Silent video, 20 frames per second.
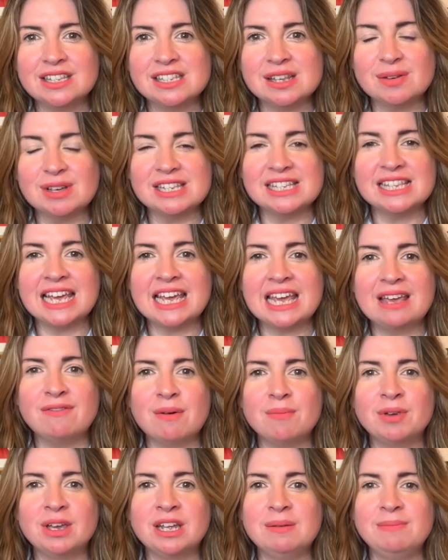So it's like,
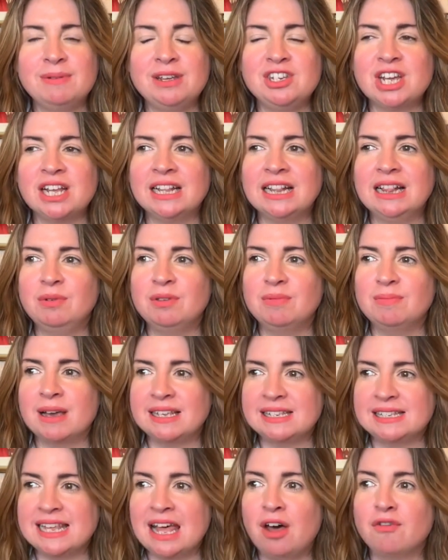if I'm going to be gentle with
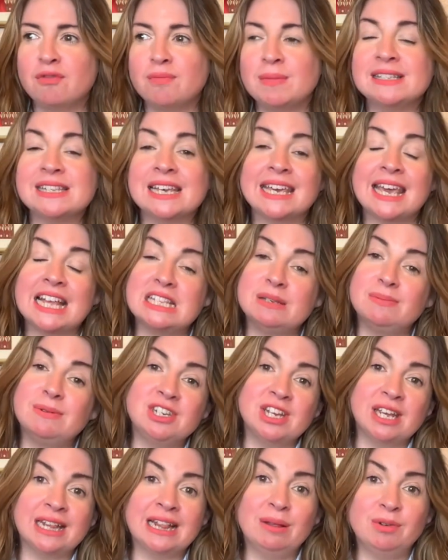myself, it means I get to
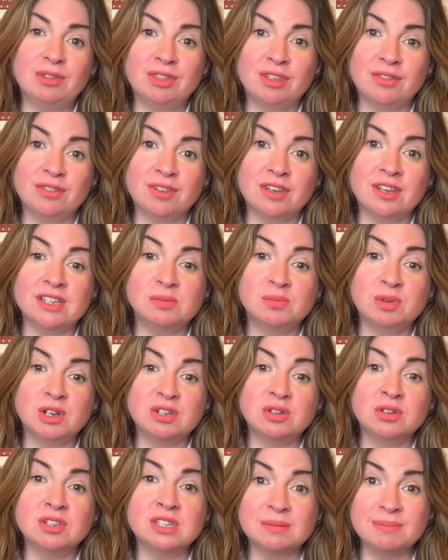be gentle with others,
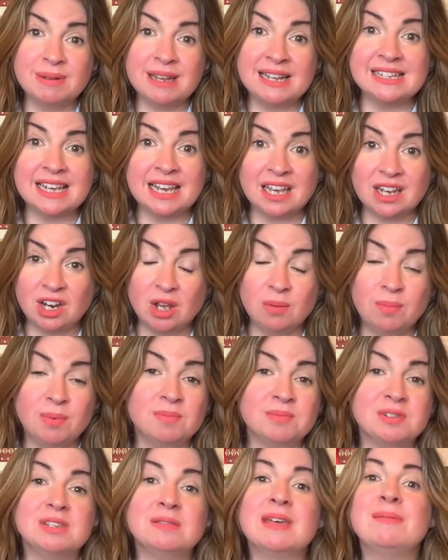which also means I can
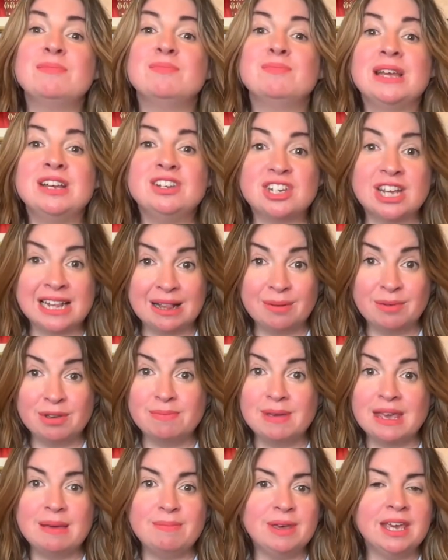open to them being gentle
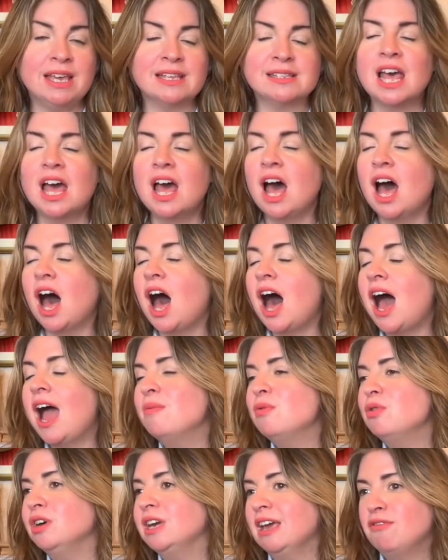with me, because
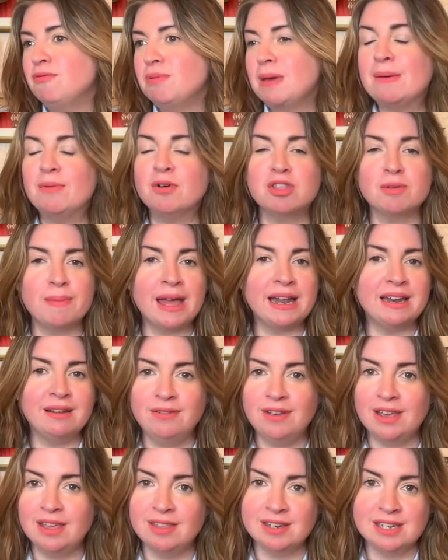I will give people the
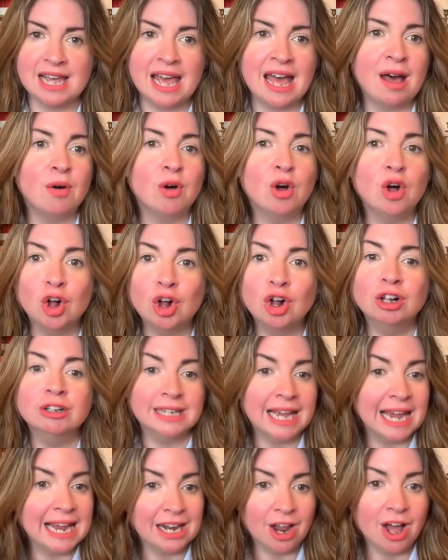benefit of the doubt
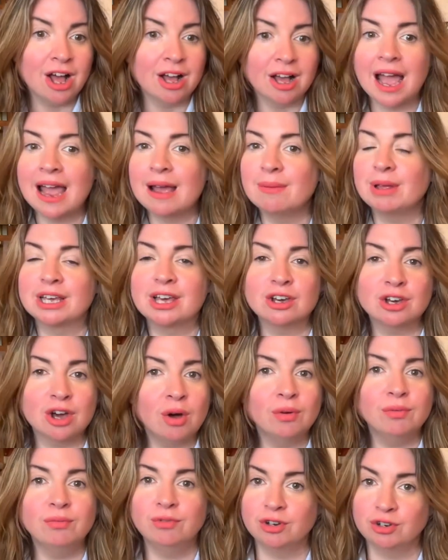all day long. I am like a
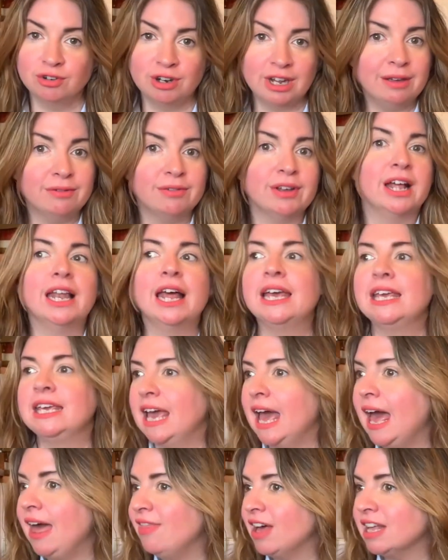golden retriever. Like,
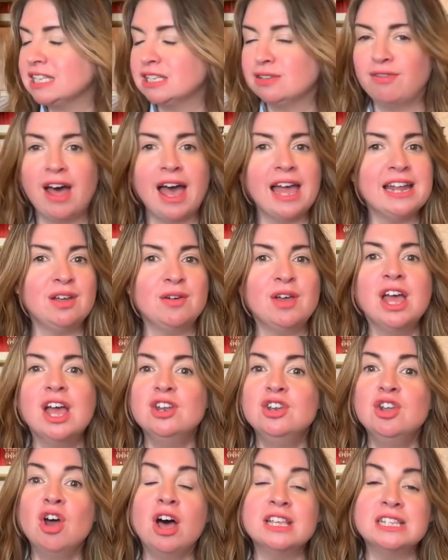yeah, that's fine. No,
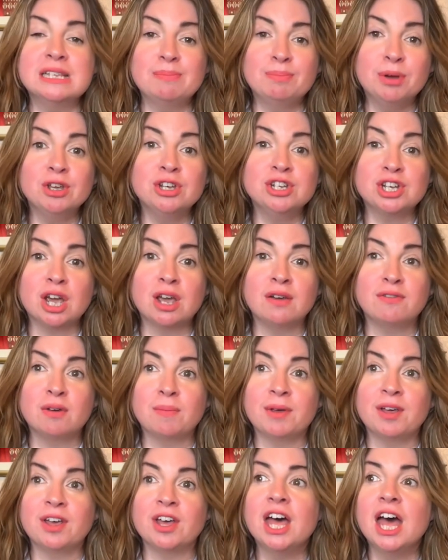not as a
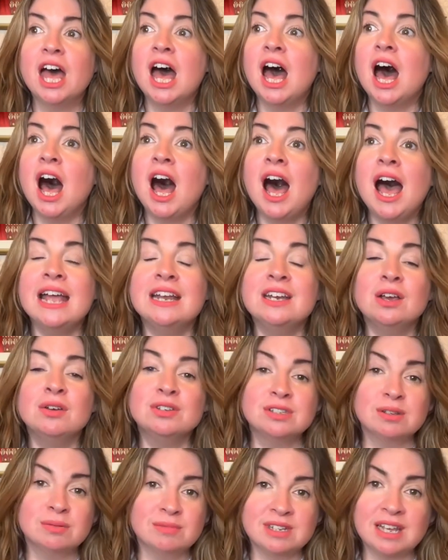pushover, but I
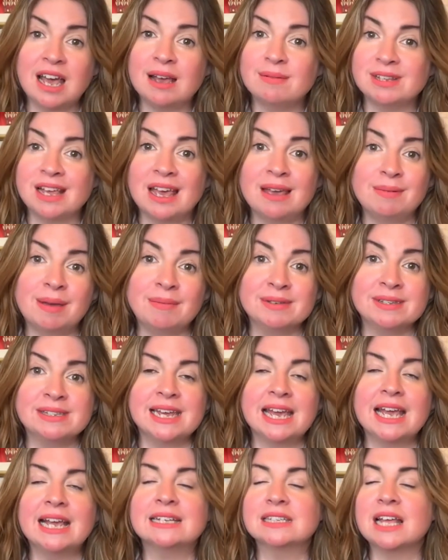know sometimes I make
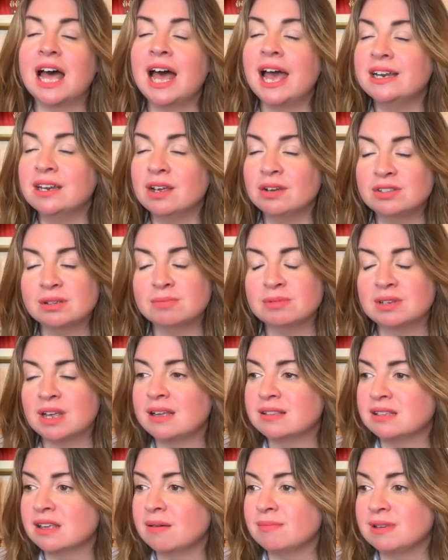mistakes. I know
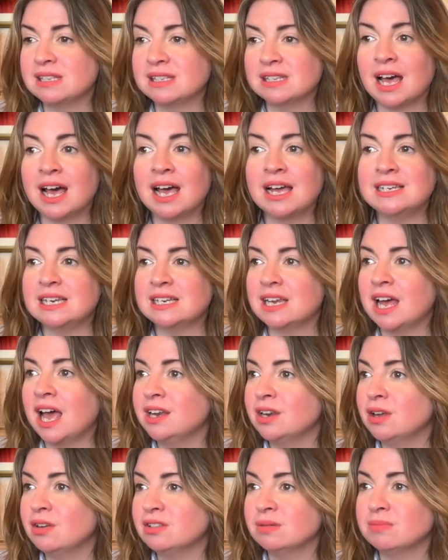sometimes I'm misguided.
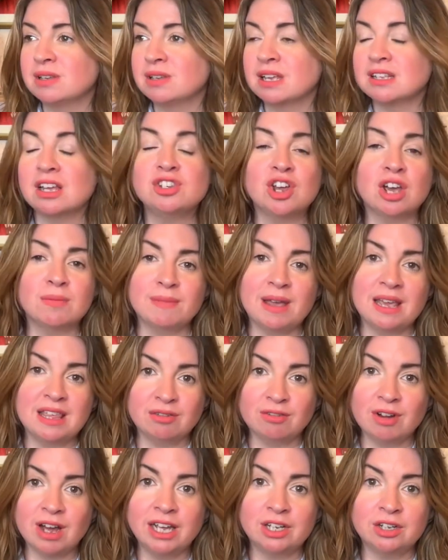I know sometimes I don't
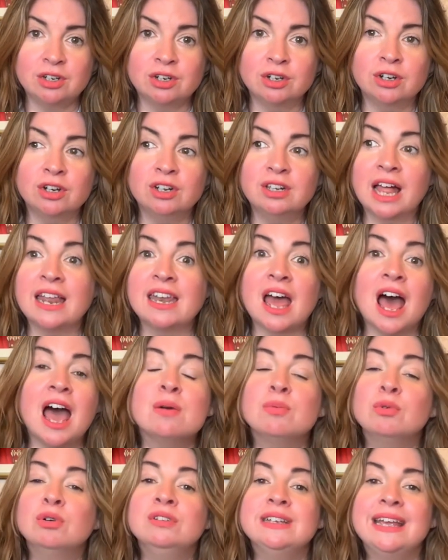make the right call, and
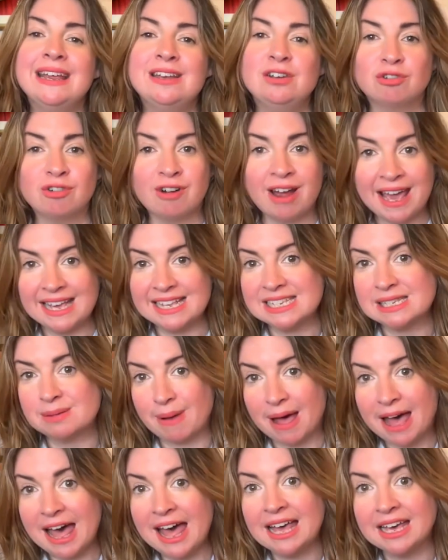I will need
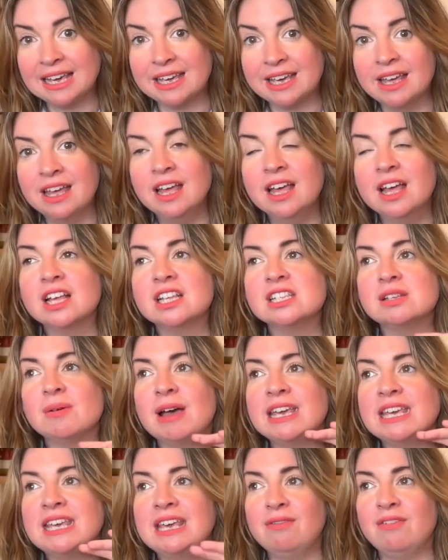grace back.
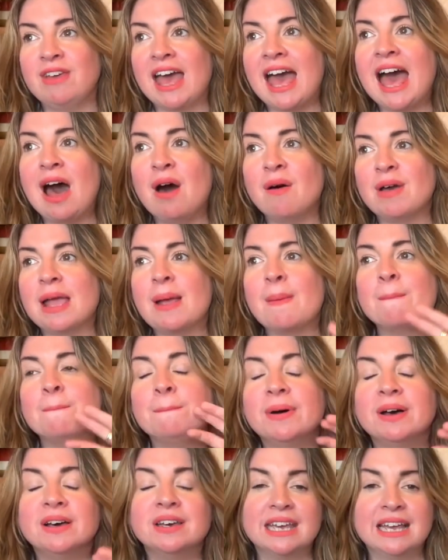So I give it out
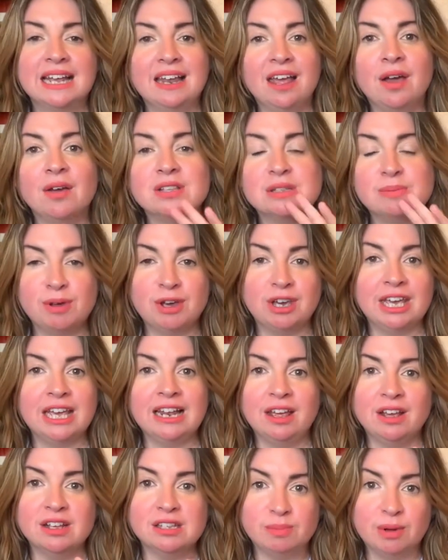in bucket loads
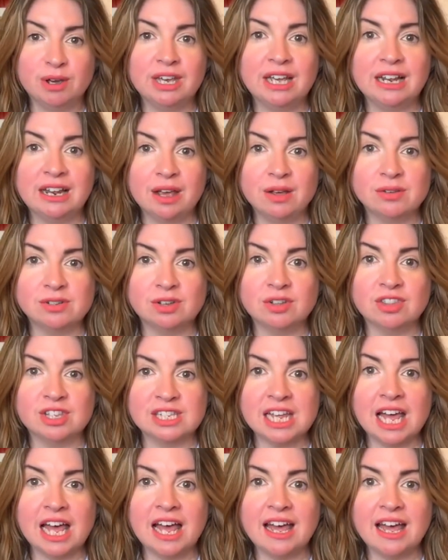all the